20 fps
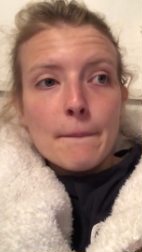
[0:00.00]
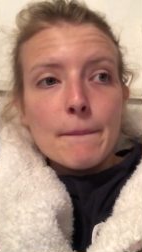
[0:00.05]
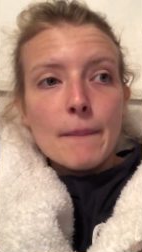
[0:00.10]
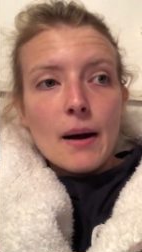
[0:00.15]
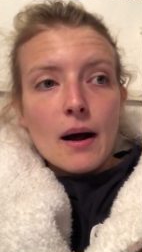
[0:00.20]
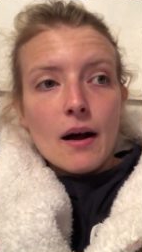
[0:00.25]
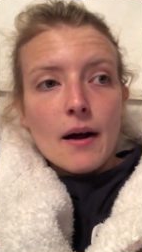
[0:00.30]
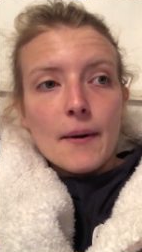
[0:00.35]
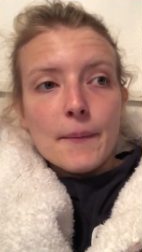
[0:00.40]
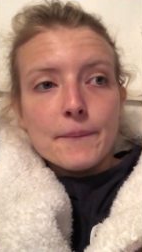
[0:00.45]

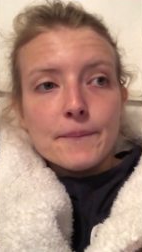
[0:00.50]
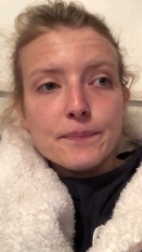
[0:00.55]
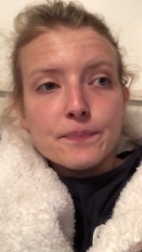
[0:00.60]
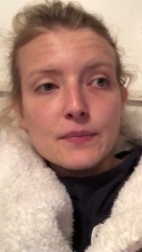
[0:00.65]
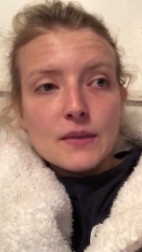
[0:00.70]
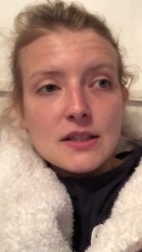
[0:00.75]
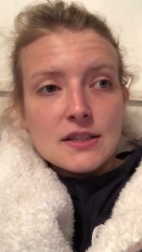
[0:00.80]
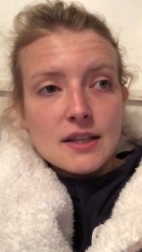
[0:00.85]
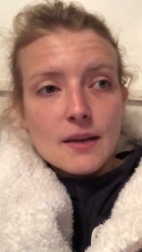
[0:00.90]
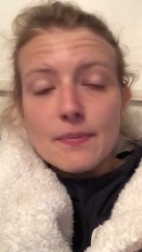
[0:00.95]
but
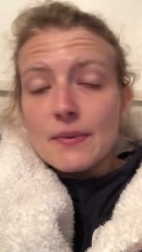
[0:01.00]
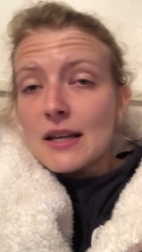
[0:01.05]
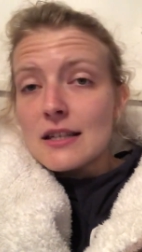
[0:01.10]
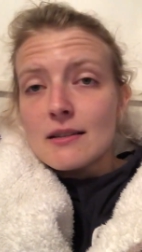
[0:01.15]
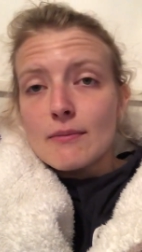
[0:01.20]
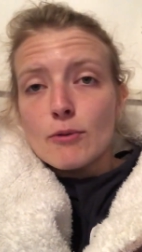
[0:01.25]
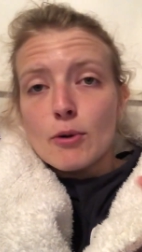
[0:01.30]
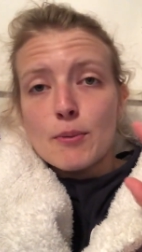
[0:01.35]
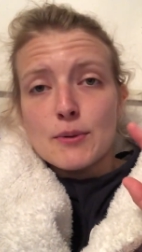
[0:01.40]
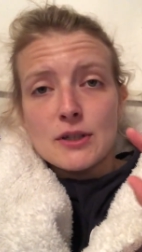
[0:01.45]
some days
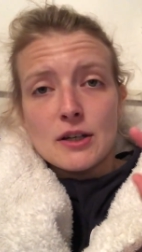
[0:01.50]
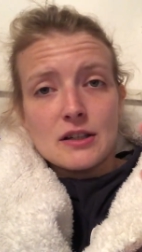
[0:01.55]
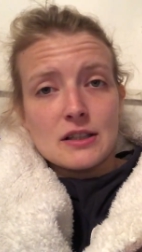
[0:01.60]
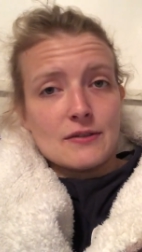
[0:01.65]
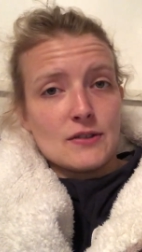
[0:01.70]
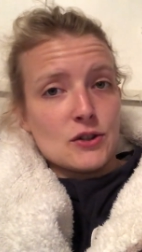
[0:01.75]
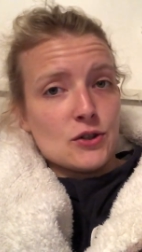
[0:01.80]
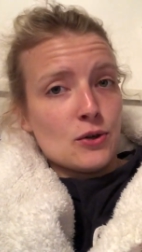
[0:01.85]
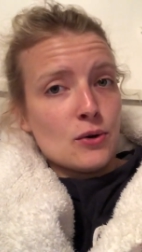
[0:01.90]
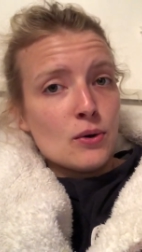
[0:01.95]
I'm not
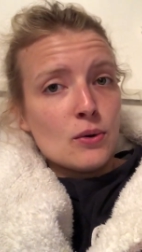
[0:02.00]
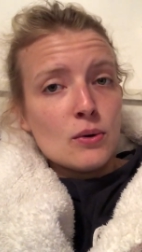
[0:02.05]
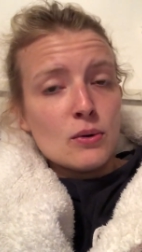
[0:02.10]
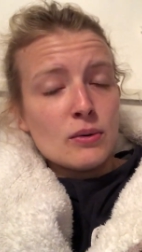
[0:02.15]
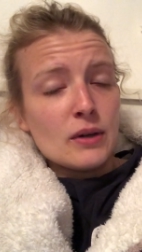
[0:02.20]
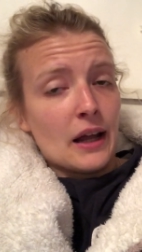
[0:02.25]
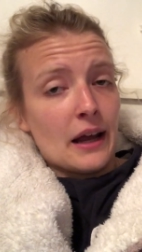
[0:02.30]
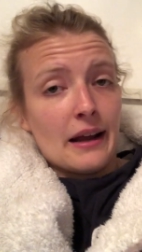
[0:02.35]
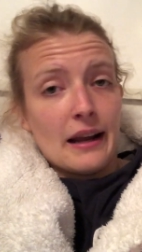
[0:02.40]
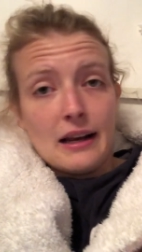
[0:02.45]
productive at all
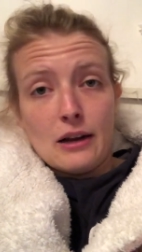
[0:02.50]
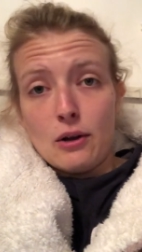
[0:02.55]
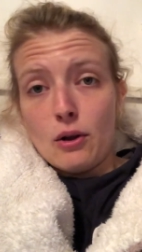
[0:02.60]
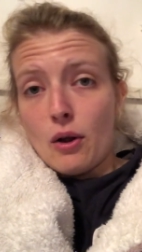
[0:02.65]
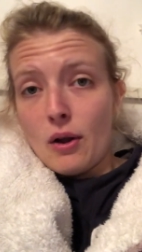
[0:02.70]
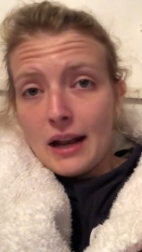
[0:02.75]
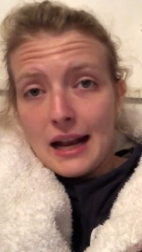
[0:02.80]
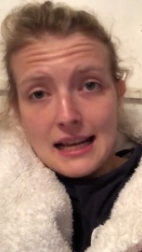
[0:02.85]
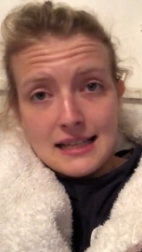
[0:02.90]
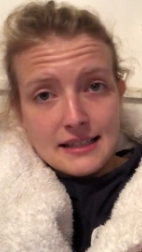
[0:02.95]
like a
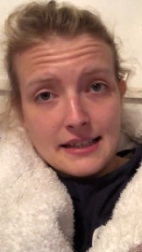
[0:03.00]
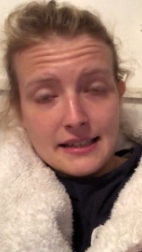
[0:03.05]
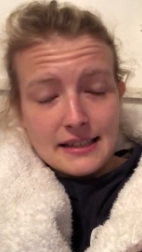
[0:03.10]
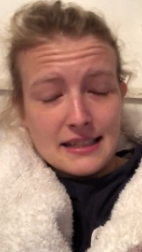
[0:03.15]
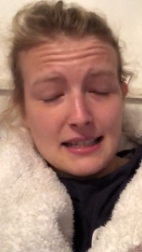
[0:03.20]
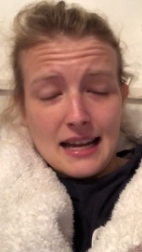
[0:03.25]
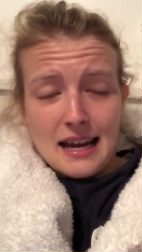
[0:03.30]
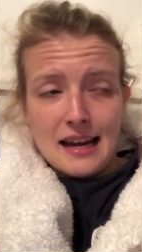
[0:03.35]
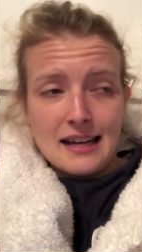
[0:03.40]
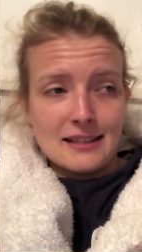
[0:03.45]
lot less than
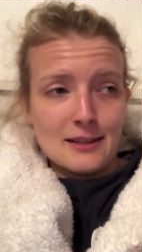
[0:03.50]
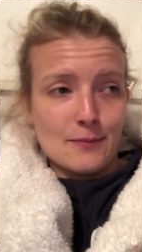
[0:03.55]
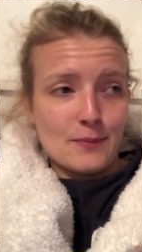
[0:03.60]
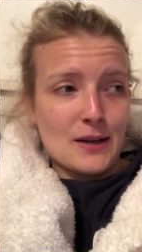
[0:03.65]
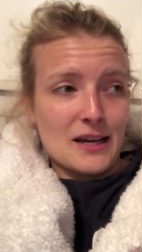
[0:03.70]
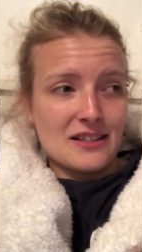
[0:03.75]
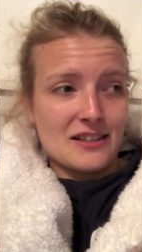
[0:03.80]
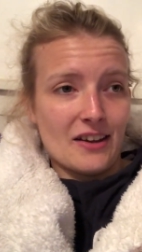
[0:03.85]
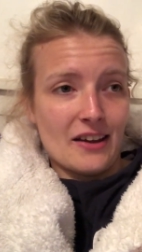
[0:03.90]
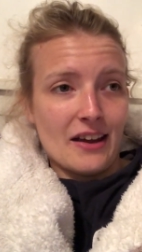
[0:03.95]
today some
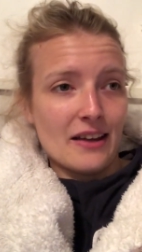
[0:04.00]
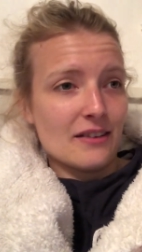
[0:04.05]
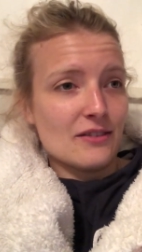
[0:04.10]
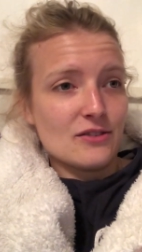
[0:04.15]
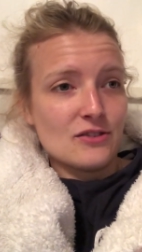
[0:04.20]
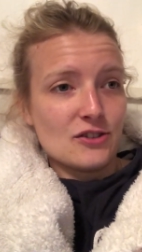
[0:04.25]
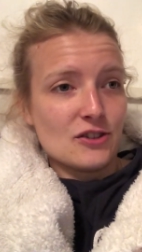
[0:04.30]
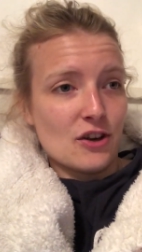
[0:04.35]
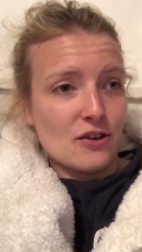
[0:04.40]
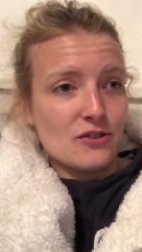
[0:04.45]
days I
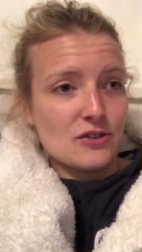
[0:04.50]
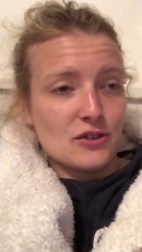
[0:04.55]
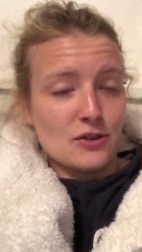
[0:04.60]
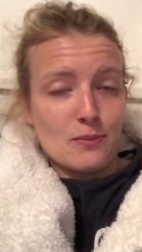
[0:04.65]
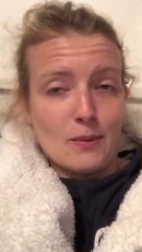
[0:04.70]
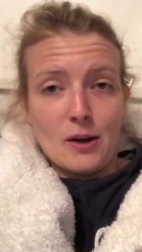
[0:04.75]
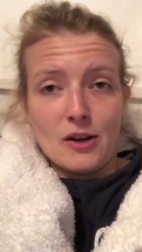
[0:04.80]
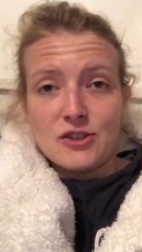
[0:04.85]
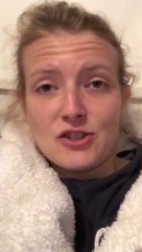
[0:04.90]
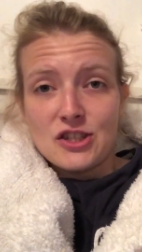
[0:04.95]
don't do
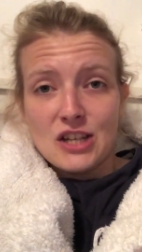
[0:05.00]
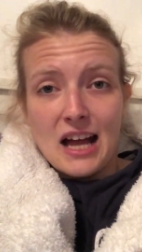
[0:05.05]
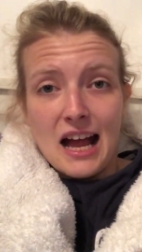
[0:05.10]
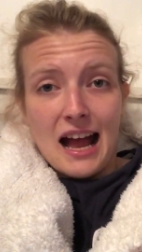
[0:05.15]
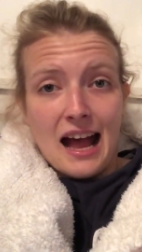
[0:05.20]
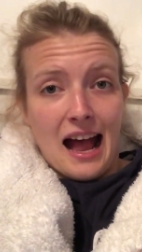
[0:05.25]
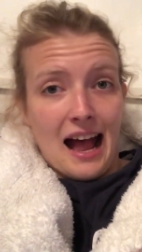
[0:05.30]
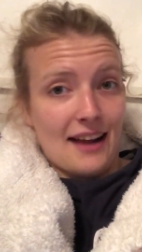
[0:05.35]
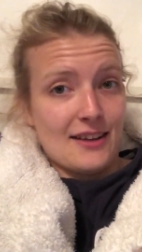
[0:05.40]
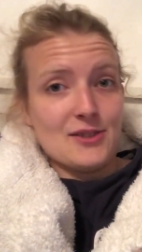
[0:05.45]
much
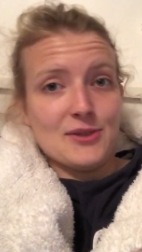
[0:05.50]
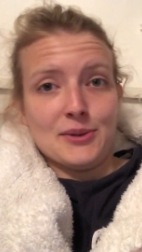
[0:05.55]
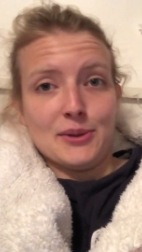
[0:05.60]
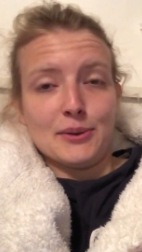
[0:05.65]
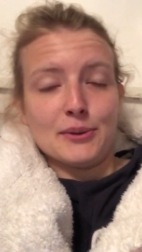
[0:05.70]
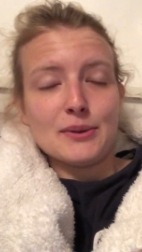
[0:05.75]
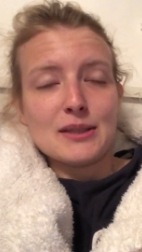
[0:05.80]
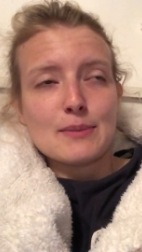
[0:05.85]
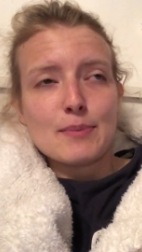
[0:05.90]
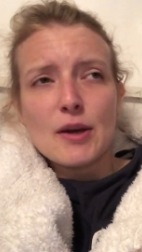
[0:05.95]
at
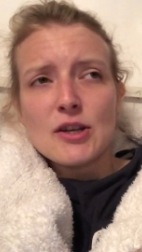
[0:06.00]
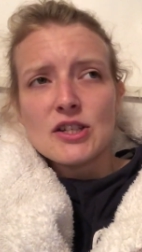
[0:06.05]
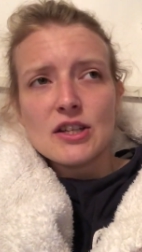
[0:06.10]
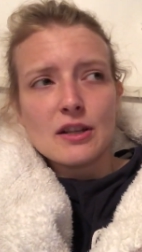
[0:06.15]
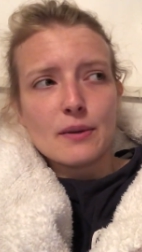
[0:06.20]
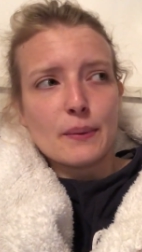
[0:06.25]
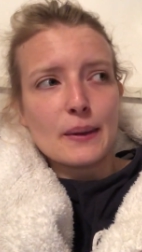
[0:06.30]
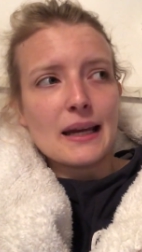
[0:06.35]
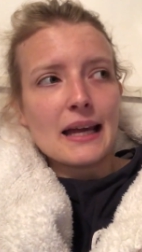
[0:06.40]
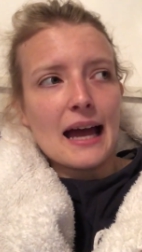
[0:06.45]
all especially at
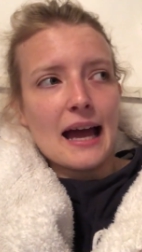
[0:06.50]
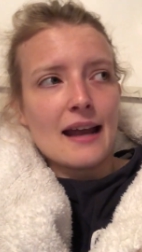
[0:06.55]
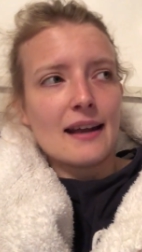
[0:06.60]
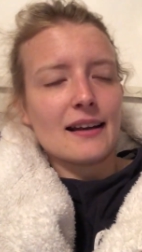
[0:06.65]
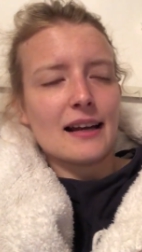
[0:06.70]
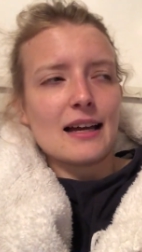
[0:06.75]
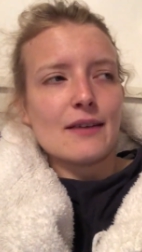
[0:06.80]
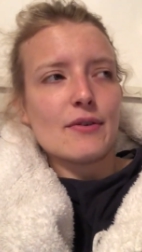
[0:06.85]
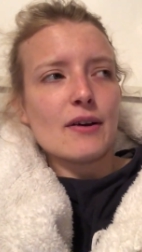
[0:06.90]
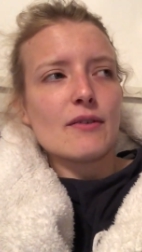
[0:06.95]
the weekend
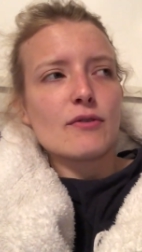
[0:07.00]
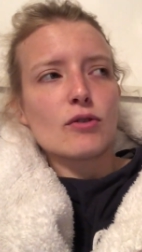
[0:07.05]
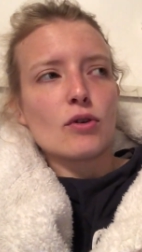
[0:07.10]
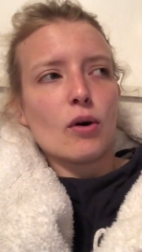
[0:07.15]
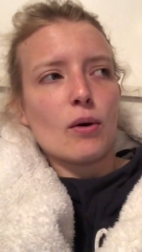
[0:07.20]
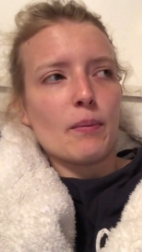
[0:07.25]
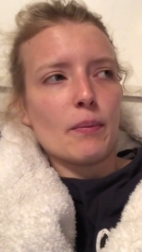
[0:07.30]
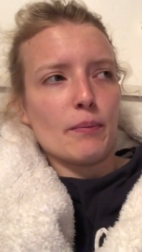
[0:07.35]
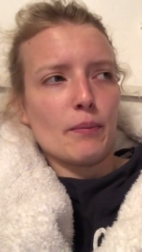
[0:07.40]
like if I've got